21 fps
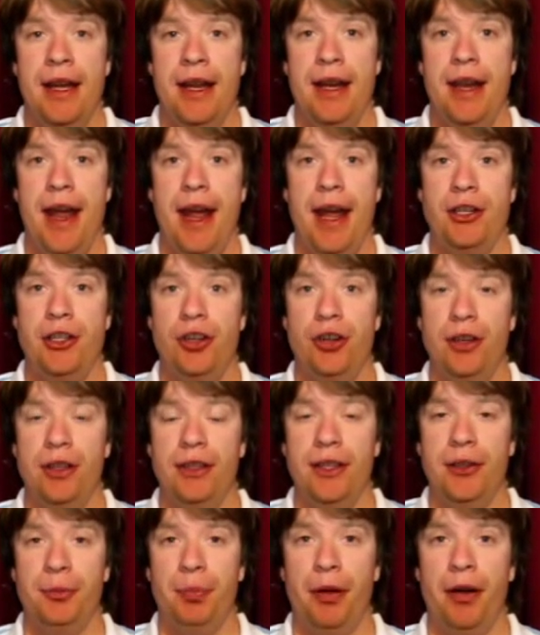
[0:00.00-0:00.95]
Now,
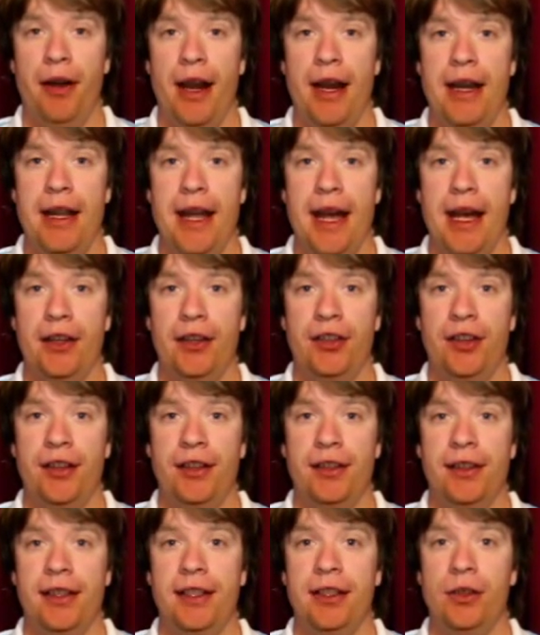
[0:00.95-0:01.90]
during this parade, he
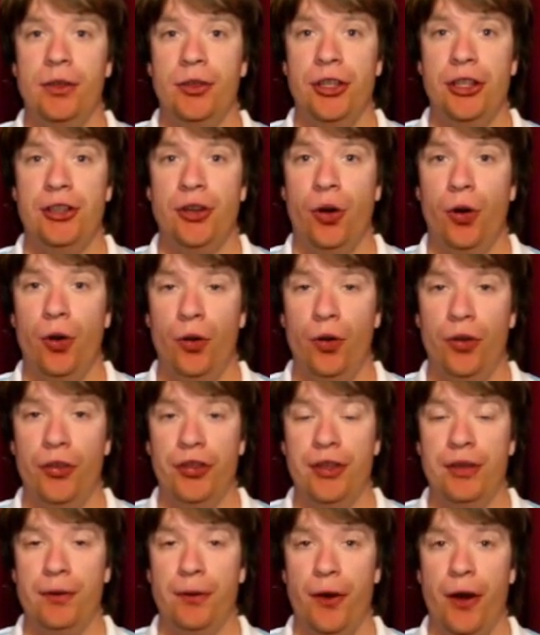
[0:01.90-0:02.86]
accidentally kills his
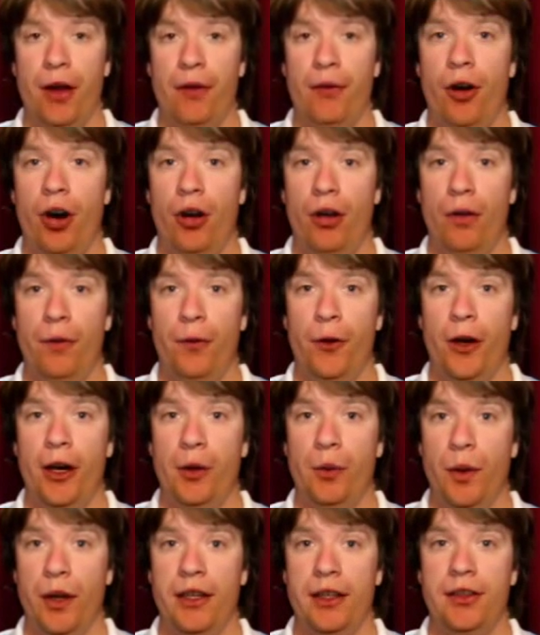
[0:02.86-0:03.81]
horse in front of
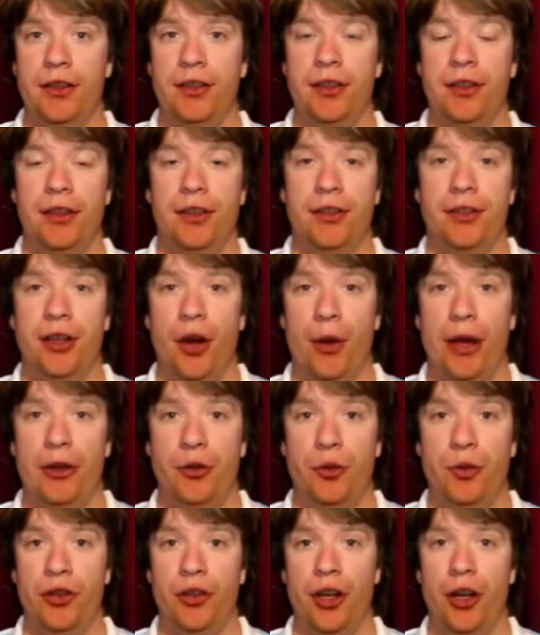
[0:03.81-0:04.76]
horrified witnesses. So
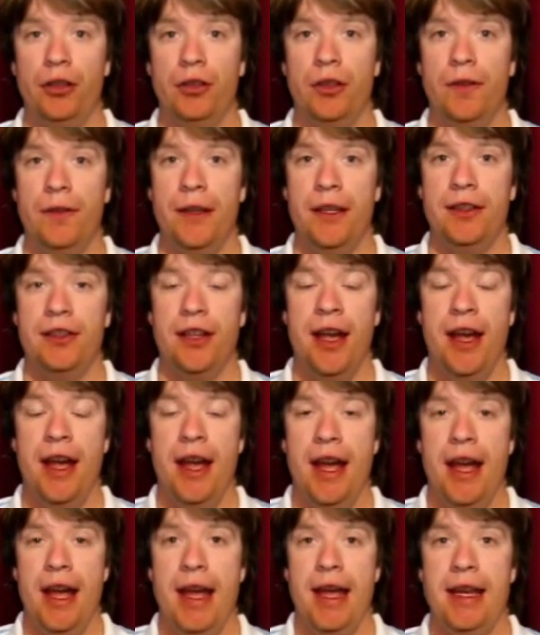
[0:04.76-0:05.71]
as a result of this,
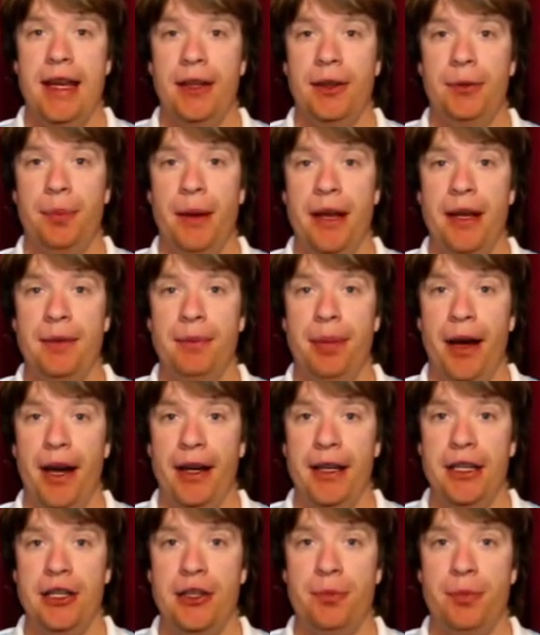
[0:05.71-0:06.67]
he has been
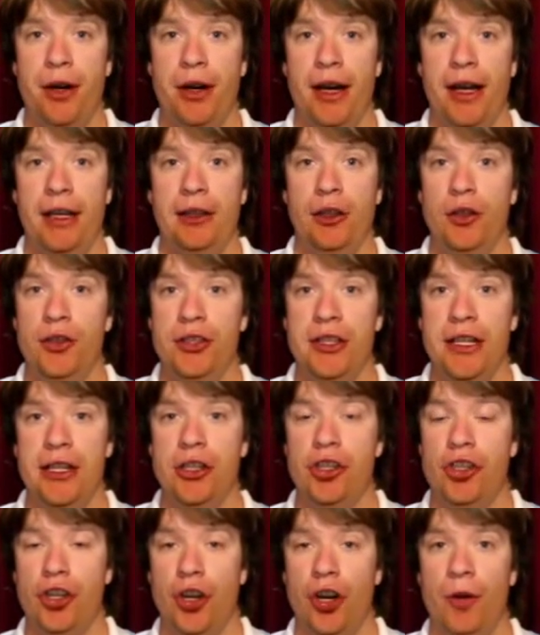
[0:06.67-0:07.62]
punished by losing
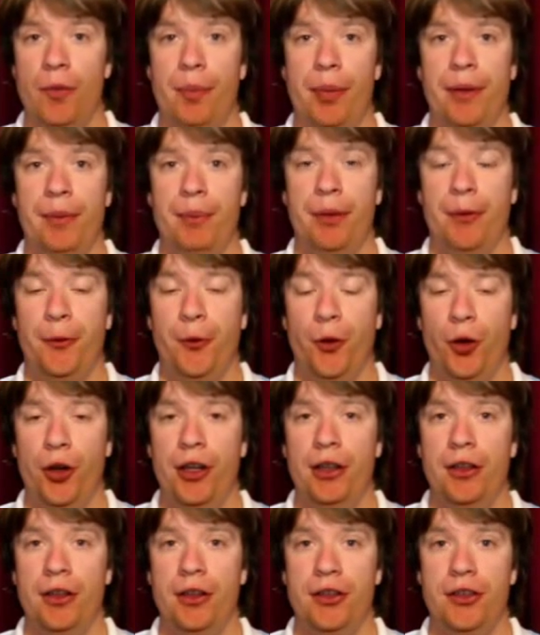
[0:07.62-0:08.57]
his job. But
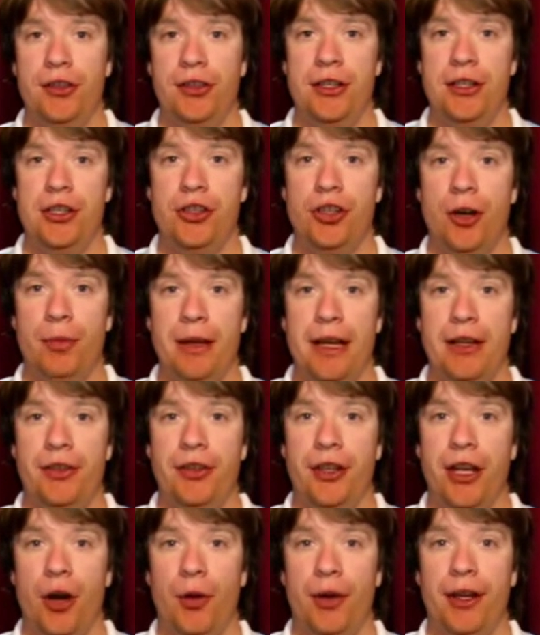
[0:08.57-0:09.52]
before he loses his job, he
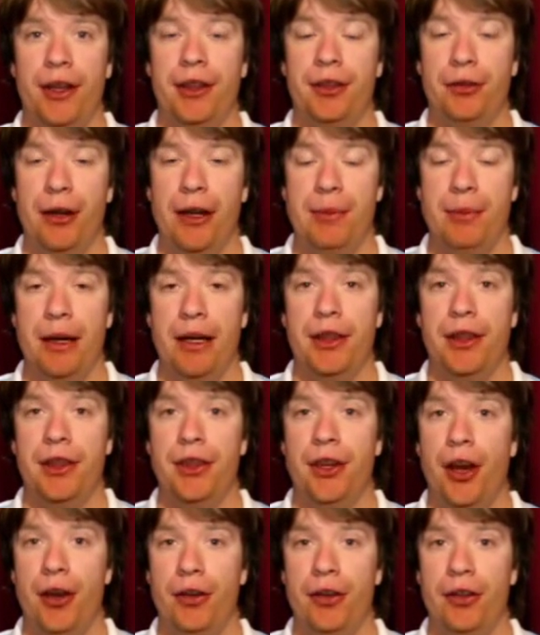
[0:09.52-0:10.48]
has to go on a three-month
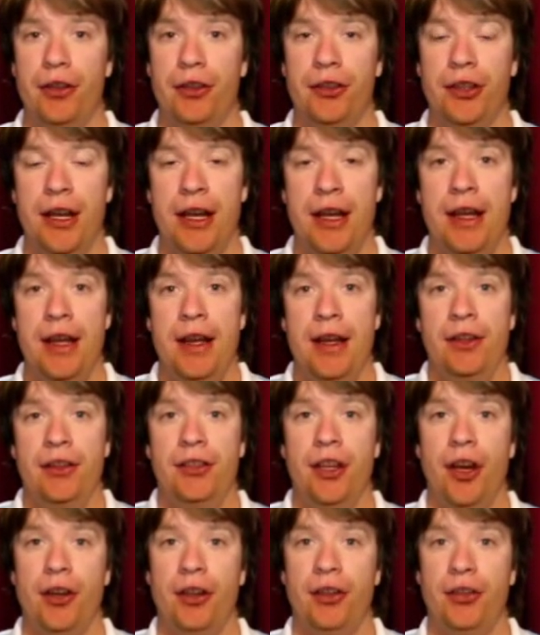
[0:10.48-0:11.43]
notice.
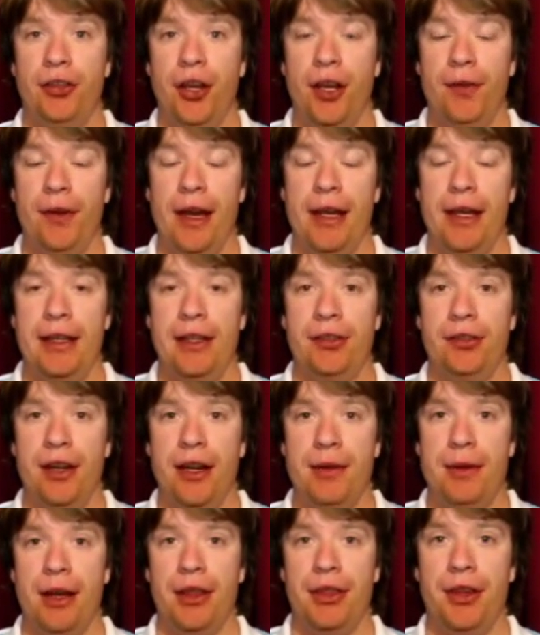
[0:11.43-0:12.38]
So to serve out his
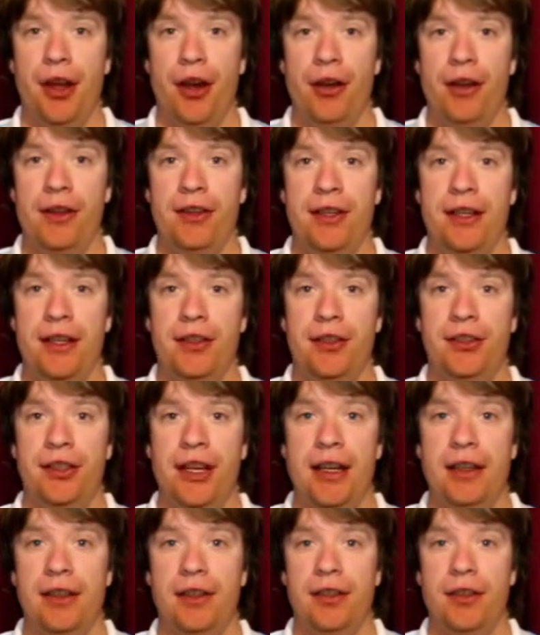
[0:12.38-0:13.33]
three-month notice, he is
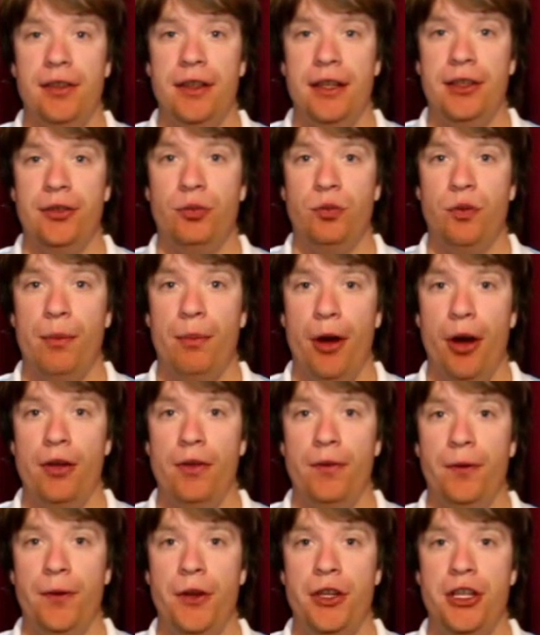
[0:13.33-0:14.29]
sent to this
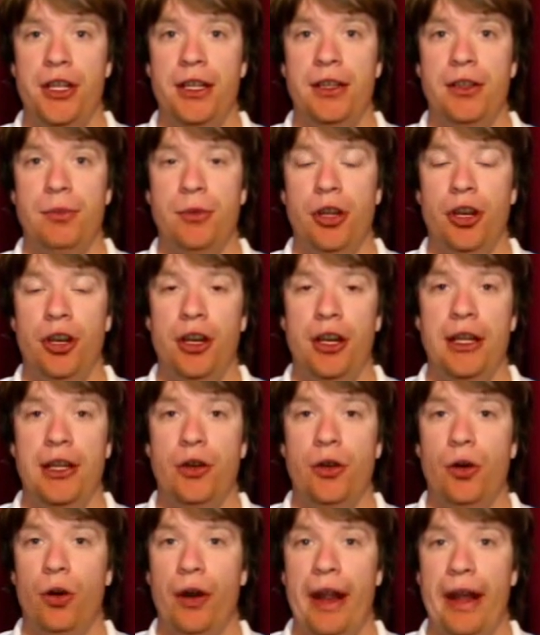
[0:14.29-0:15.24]
remote fishing community
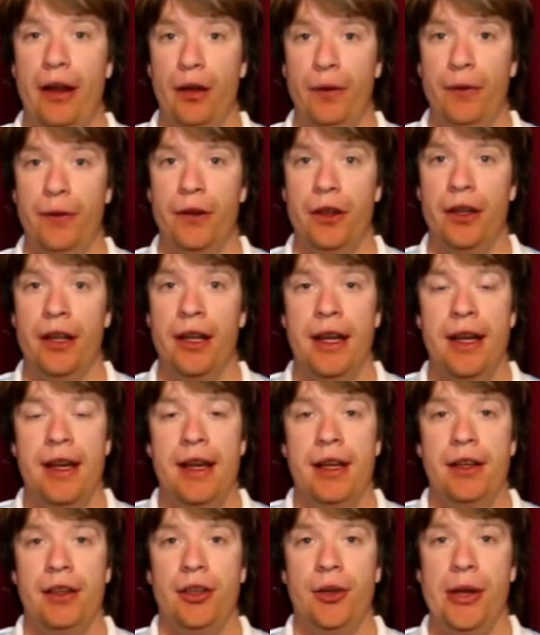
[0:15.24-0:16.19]
called Hellfjord.
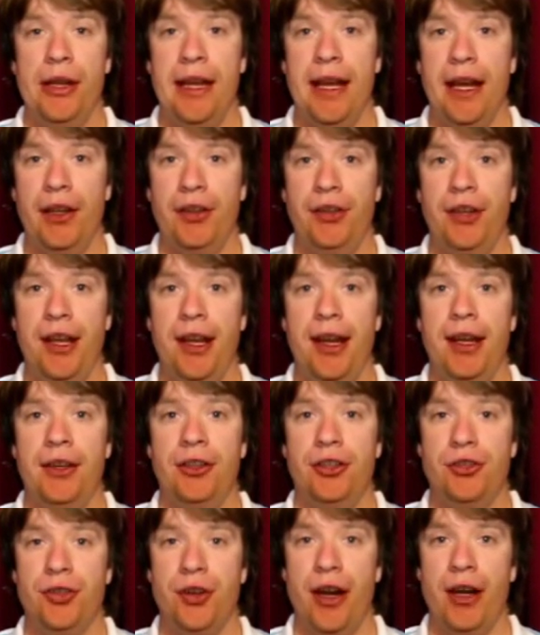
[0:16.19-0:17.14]
So he gets there,
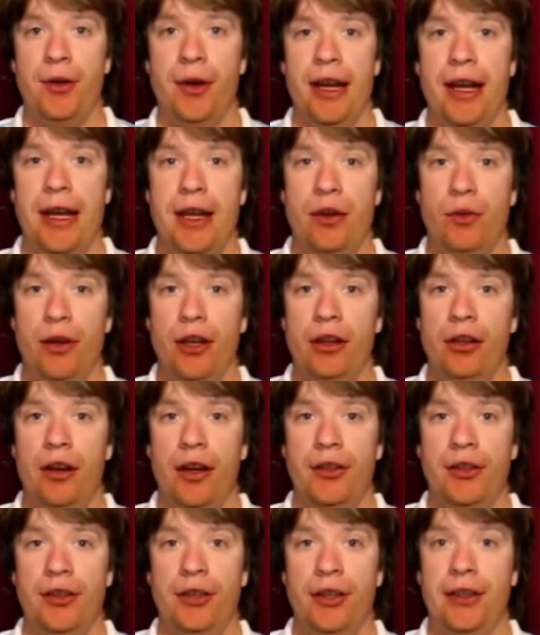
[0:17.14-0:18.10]
and straight away he
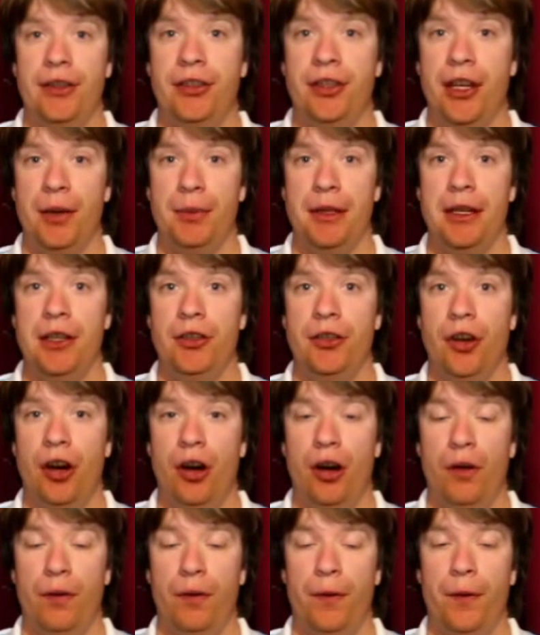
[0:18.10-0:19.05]
realises that something is
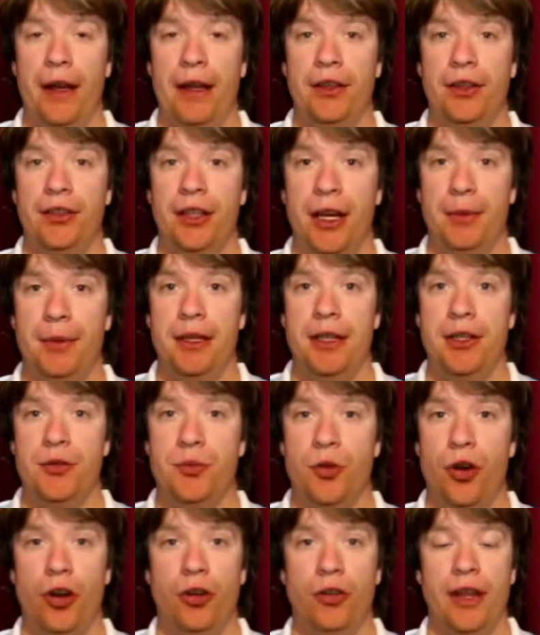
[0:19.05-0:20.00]
off, that something
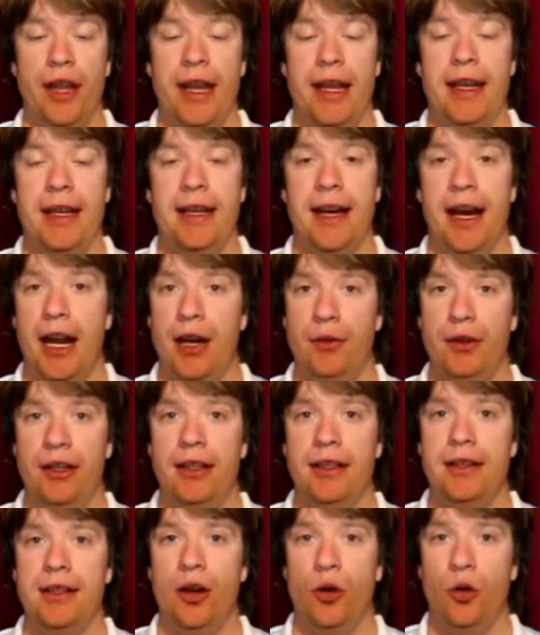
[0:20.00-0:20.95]
is wrong, that he can't
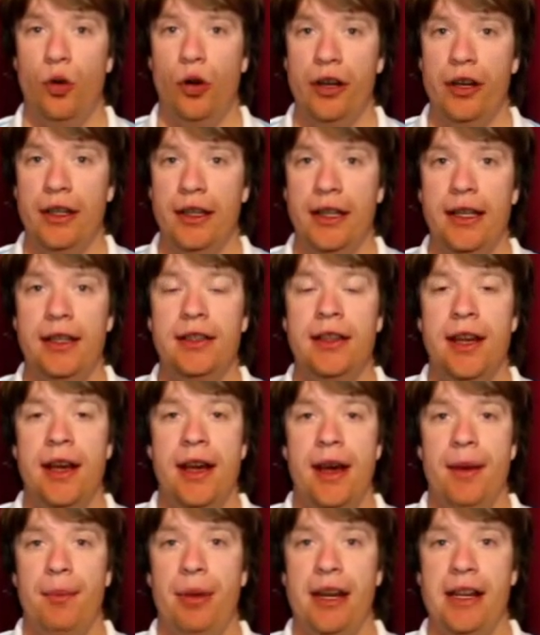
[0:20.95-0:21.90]
really tell what it is,
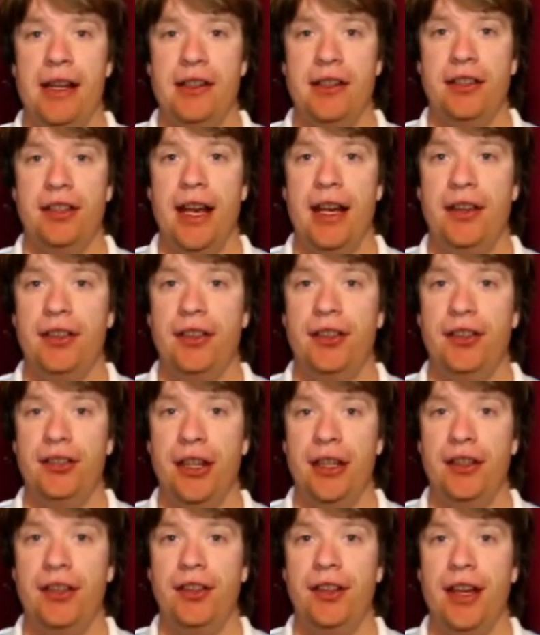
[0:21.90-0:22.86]
but he just has a
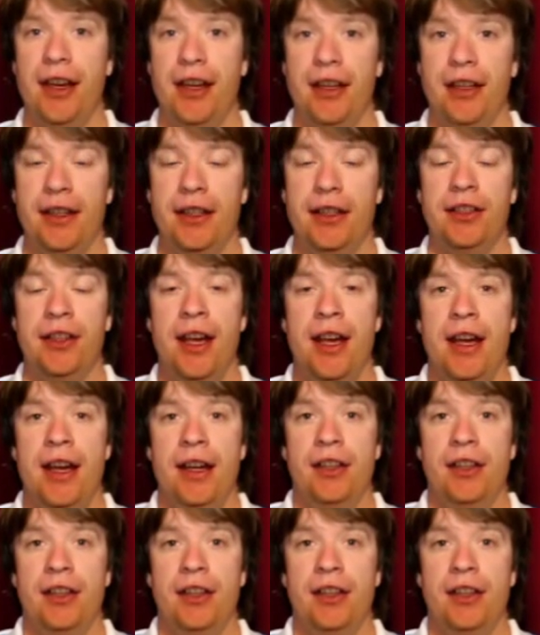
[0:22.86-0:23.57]
sense that it is.